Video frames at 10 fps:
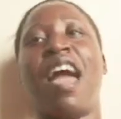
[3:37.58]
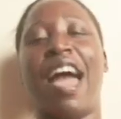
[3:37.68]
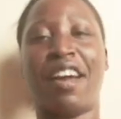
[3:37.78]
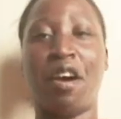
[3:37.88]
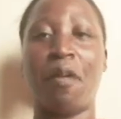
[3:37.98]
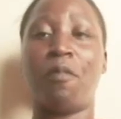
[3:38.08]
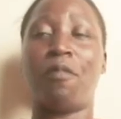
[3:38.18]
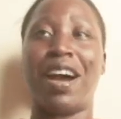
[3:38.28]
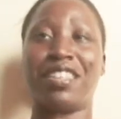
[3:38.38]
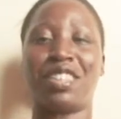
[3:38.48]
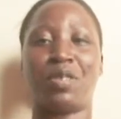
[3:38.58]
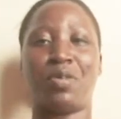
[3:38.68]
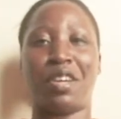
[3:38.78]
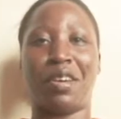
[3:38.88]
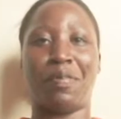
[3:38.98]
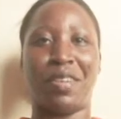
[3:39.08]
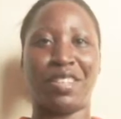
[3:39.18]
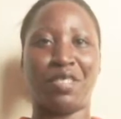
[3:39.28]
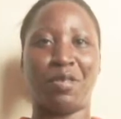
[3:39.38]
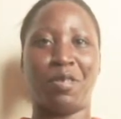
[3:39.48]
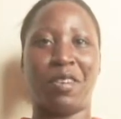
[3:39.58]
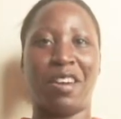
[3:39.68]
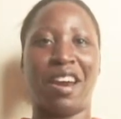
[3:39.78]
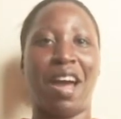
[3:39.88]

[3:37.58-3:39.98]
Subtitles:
I got matched with a mentor